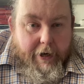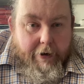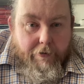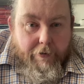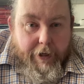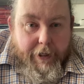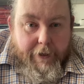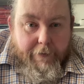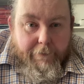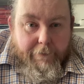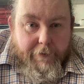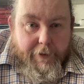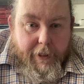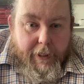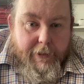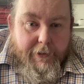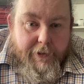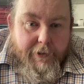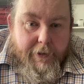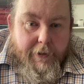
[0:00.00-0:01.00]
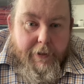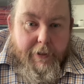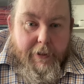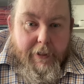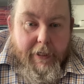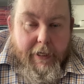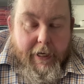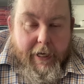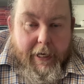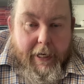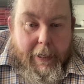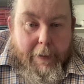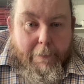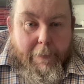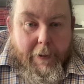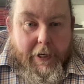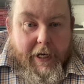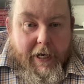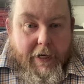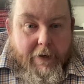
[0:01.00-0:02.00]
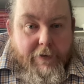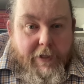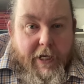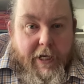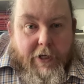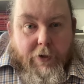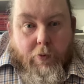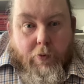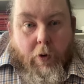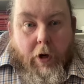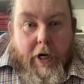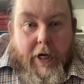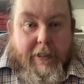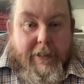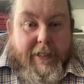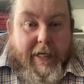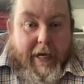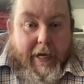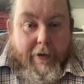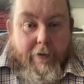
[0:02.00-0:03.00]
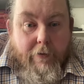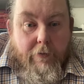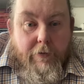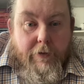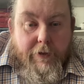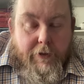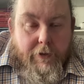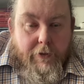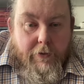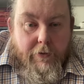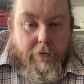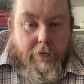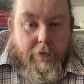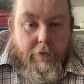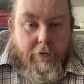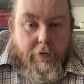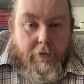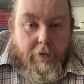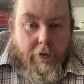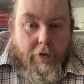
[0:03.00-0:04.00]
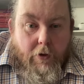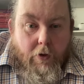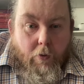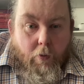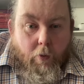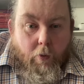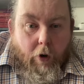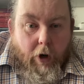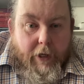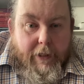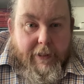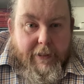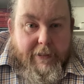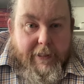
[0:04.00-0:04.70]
credit for this, He believed he'd worked out why this